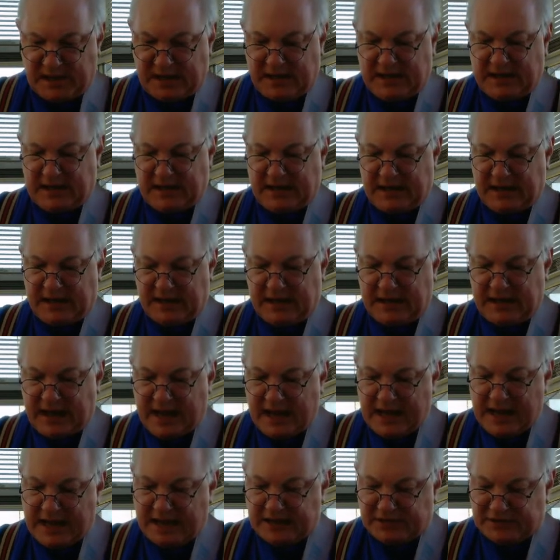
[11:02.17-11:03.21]
me,
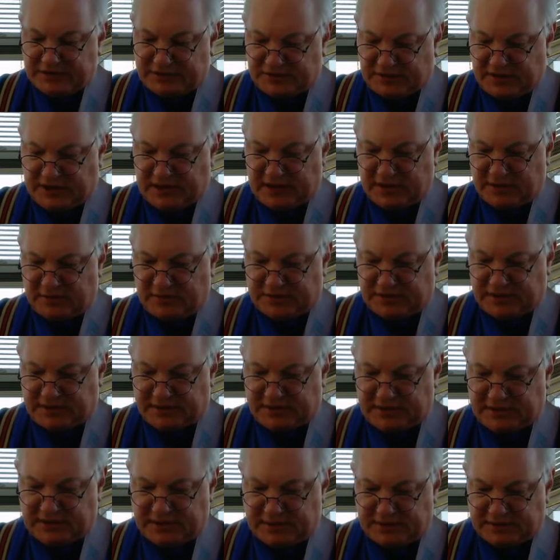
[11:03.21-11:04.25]
shield
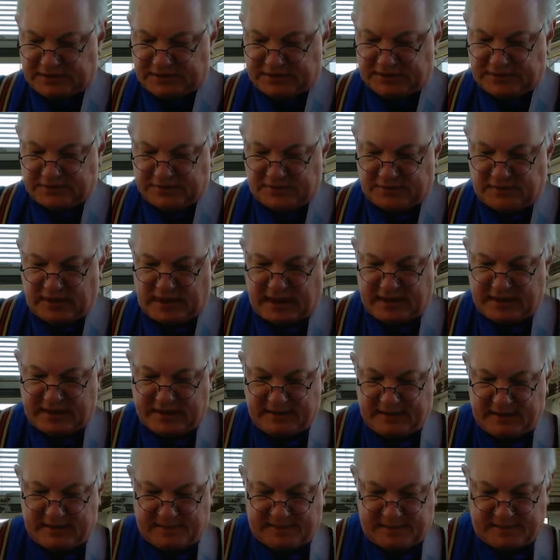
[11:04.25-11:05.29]
in the
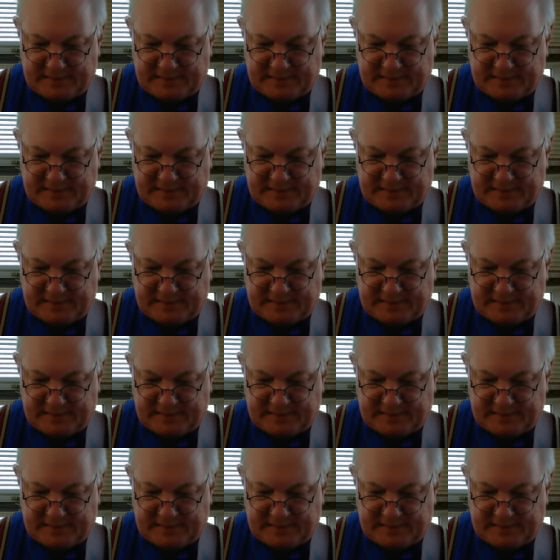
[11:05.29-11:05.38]
strife.